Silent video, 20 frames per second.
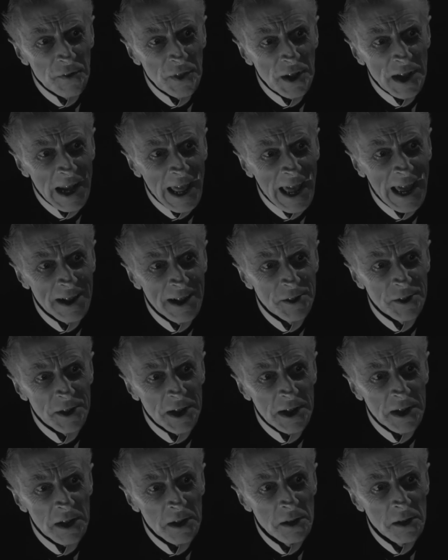of freaks
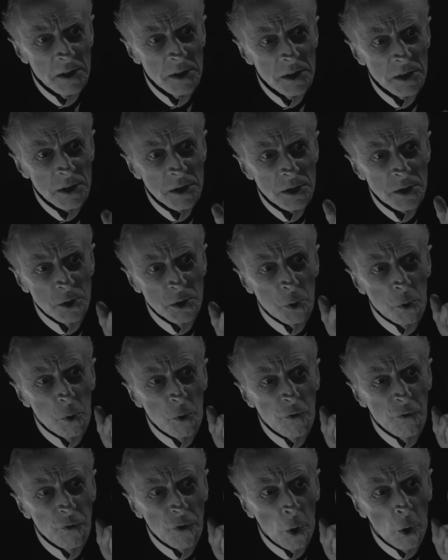out, I
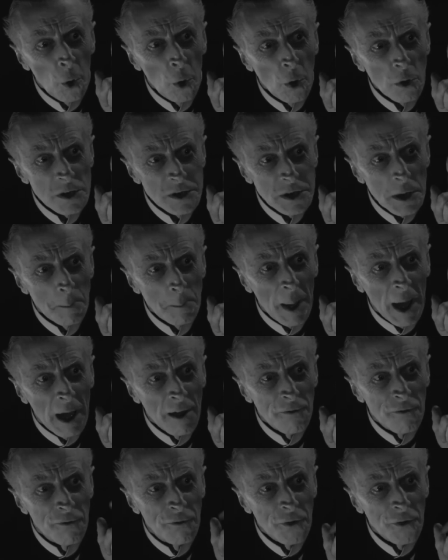guess, of his own
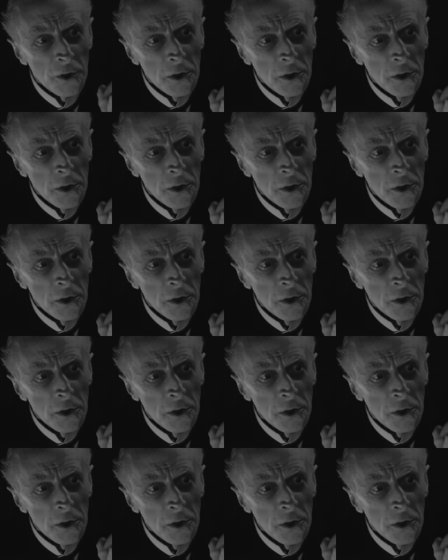upstairs and